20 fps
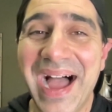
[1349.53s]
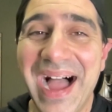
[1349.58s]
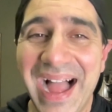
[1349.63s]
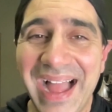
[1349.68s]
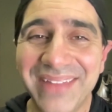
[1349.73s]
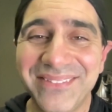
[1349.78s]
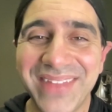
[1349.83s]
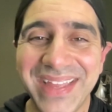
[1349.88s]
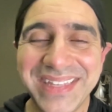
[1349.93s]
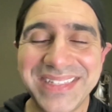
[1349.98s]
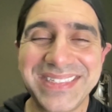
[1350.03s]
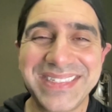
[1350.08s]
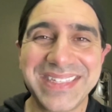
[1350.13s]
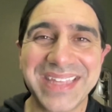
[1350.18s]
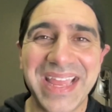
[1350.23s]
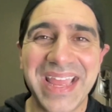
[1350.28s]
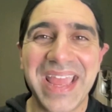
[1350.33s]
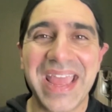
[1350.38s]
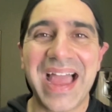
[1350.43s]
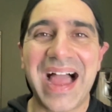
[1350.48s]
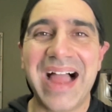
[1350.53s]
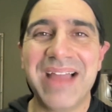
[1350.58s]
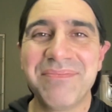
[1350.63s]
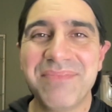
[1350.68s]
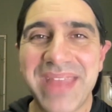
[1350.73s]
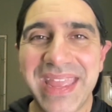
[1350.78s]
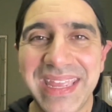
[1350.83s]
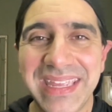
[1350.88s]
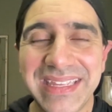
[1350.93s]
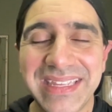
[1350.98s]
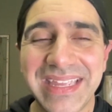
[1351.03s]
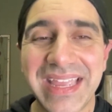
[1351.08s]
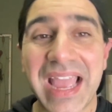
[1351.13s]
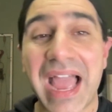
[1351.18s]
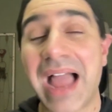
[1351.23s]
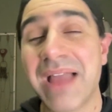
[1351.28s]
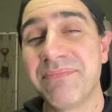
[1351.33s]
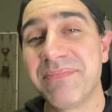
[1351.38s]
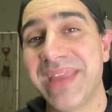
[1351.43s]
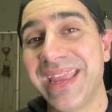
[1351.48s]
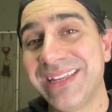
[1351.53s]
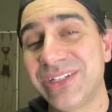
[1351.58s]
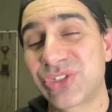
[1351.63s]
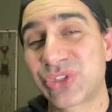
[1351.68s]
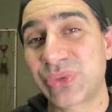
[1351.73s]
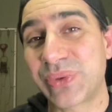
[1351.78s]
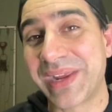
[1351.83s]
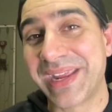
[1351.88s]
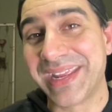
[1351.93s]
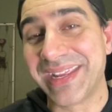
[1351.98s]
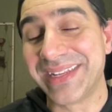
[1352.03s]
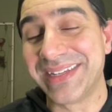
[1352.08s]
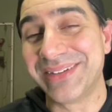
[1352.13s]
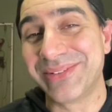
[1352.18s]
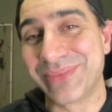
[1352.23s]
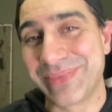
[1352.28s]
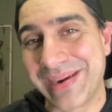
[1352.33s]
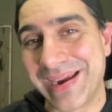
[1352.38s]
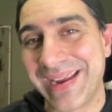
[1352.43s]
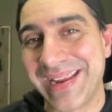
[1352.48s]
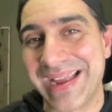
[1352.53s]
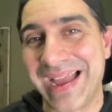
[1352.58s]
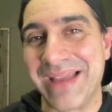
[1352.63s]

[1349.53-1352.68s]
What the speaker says: I may, I may trade, right?